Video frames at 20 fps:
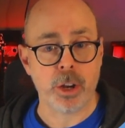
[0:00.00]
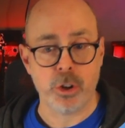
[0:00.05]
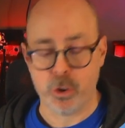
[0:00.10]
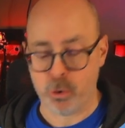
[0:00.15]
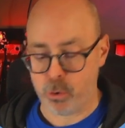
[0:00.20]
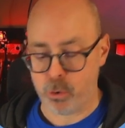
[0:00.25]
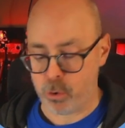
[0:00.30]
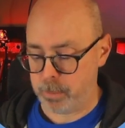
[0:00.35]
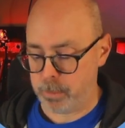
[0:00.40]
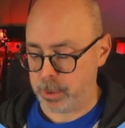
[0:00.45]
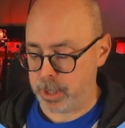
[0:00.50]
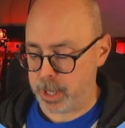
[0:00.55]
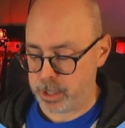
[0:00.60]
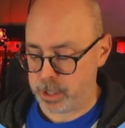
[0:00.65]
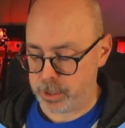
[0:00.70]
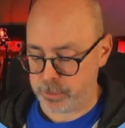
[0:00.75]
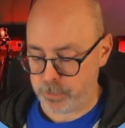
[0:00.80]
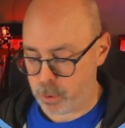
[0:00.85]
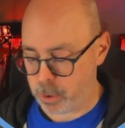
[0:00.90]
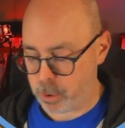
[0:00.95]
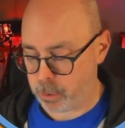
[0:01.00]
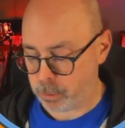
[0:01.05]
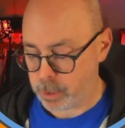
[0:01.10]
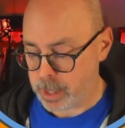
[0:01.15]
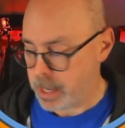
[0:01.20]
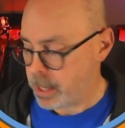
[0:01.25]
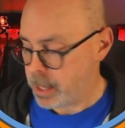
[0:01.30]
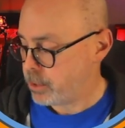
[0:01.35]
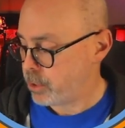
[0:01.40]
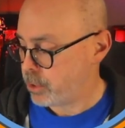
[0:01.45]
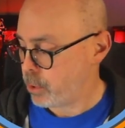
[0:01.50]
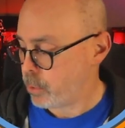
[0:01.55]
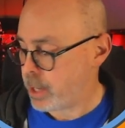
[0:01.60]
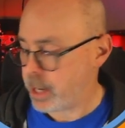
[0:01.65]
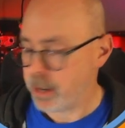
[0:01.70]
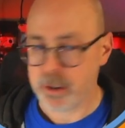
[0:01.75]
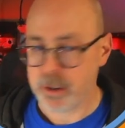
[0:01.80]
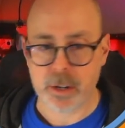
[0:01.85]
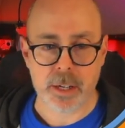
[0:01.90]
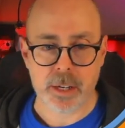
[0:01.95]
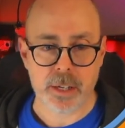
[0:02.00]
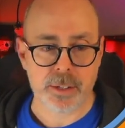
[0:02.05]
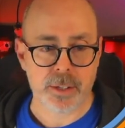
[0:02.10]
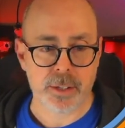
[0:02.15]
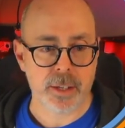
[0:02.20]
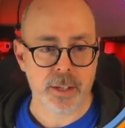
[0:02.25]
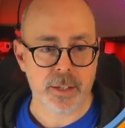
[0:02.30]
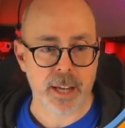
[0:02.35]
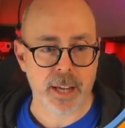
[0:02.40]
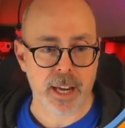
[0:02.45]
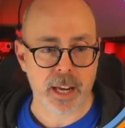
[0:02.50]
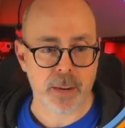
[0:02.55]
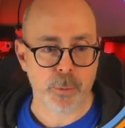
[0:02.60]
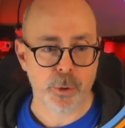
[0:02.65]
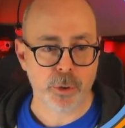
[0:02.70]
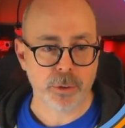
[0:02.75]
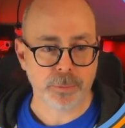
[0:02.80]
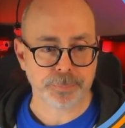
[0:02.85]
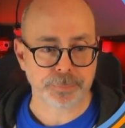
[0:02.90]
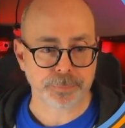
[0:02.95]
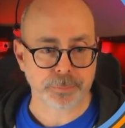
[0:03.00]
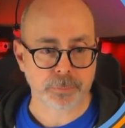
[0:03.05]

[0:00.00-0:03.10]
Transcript: your Plus 4. So here is the table